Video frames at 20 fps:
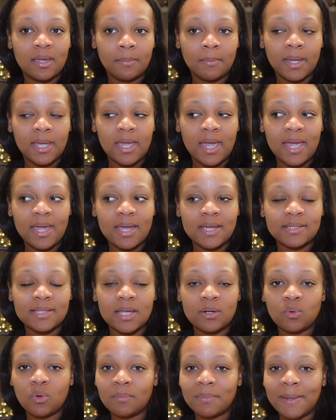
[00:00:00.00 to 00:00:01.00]
him a cake, because I
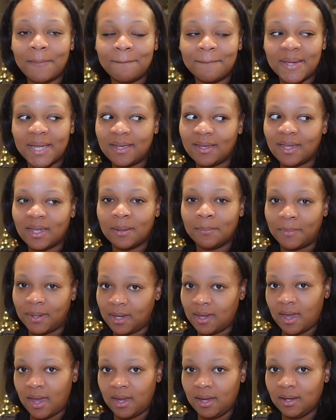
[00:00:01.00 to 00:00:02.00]
normally bake him a
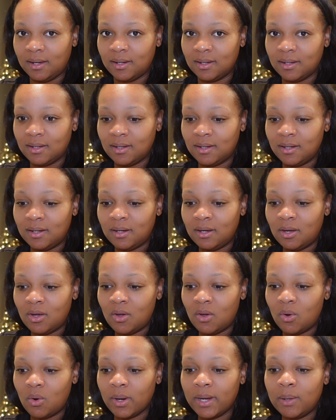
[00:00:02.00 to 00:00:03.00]
cake.
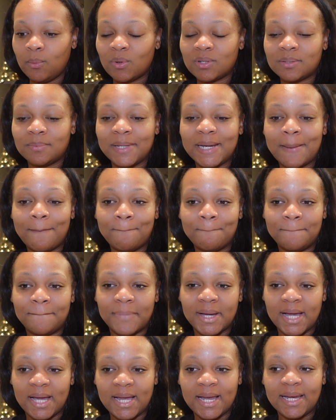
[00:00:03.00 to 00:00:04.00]
But he wants me to
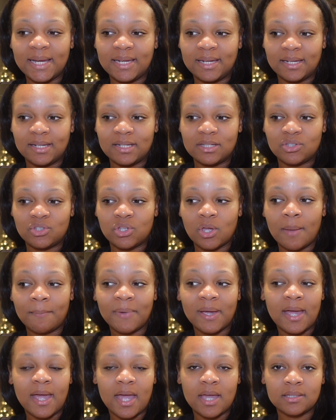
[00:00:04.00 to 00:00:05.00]
buy it. So I'm
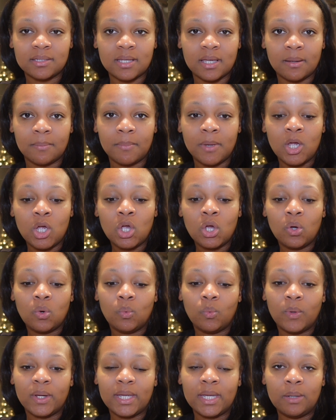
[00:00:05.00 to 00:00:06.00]
gonna ask him
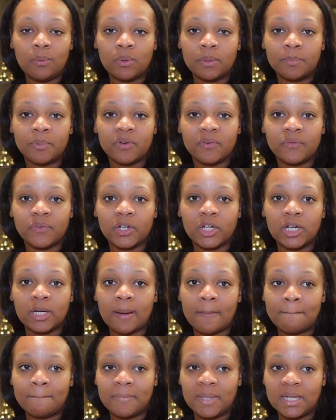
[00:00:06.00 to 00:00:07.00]
what he would prefer
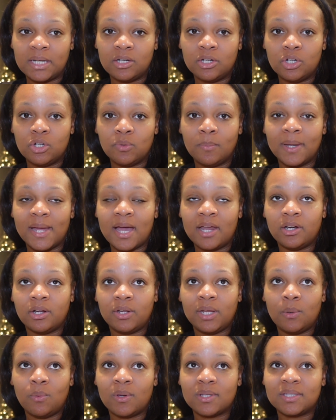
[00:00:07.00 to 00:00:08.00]
me to do. But I know
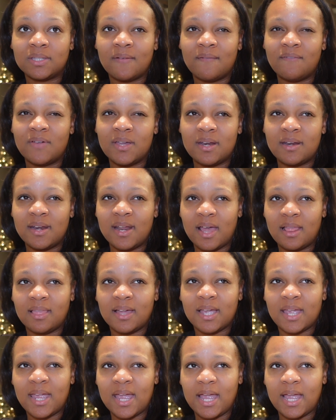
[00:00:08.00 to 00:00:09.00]
he wants a vanilla
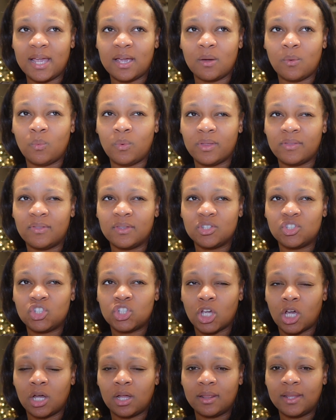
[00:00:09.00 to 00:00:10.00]
cake with
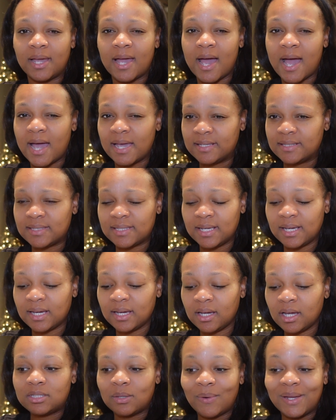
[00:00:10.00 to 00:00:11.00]
chocolate
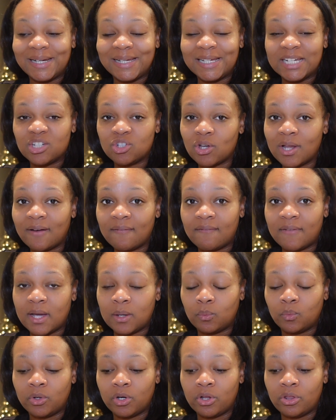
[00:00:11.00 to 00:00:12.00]
icing. So I need to try to
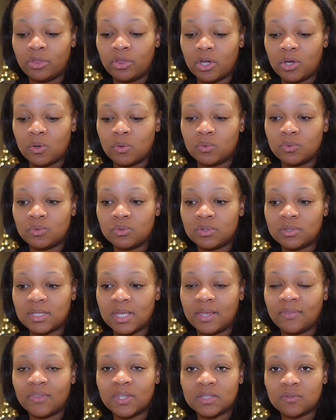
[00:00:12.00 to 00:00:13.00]
find one of those.
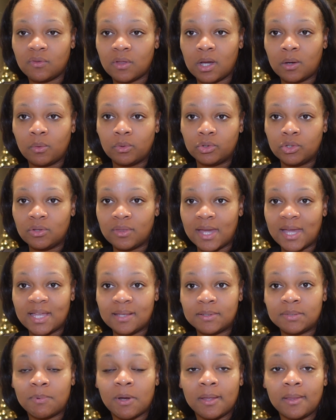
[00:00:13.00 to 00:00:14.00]
In this vlog, we'll do that.
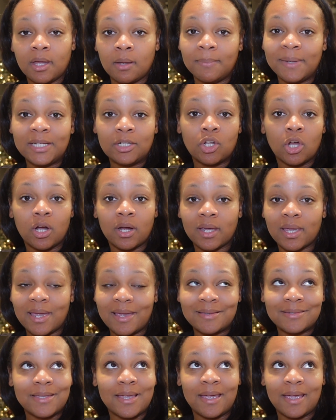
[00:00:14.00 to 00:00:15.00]
It's probably gonna be dark
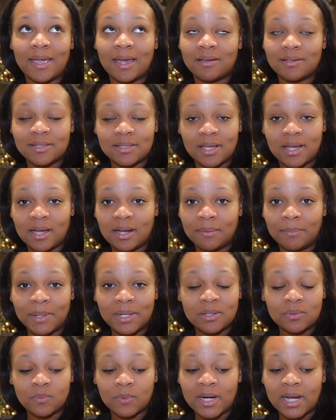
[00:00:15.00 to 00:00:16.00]
as heck outside,
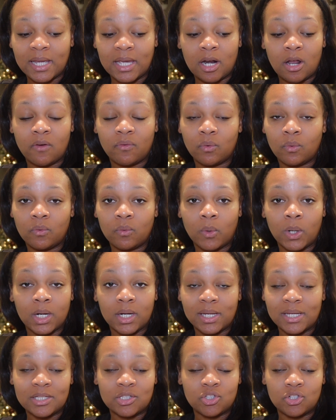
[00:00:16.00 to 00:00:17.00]
because when I get off work,
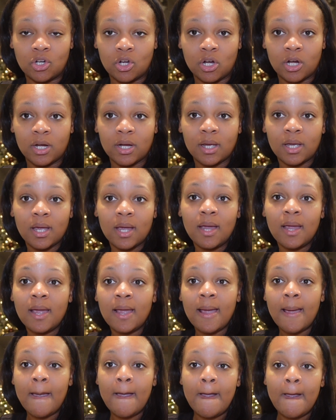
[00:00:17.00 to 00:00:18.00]
it's dark.
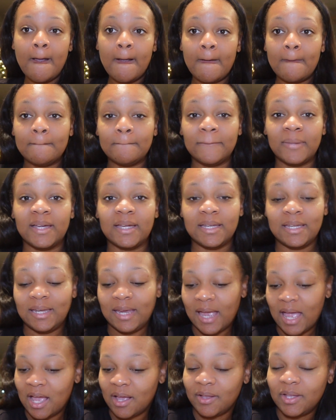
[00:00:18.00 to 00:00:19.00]
But
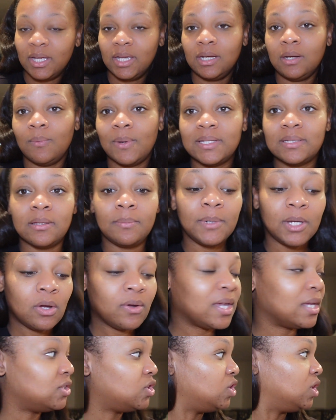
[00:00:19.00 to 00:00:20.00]
yeah. Anyways, let me go
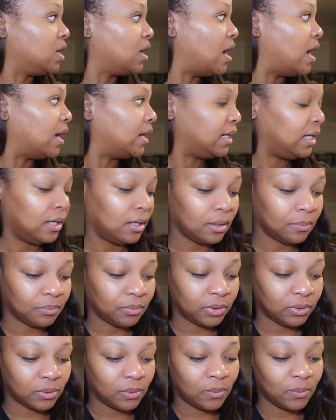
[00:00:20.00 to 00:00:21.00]
get Gianni up
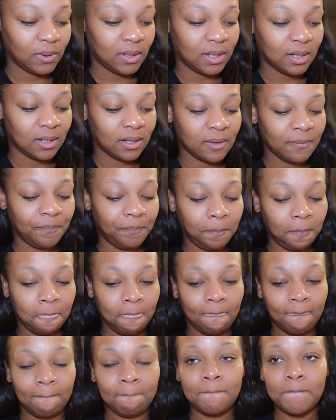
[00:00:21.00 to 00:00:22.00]
real quick.
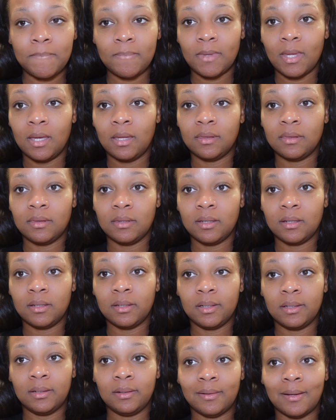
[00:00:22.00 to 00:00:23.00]
And
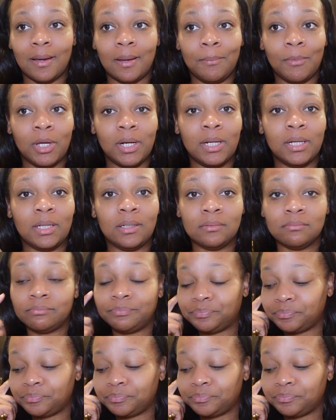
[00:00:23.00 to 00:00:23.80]
then I'm gonna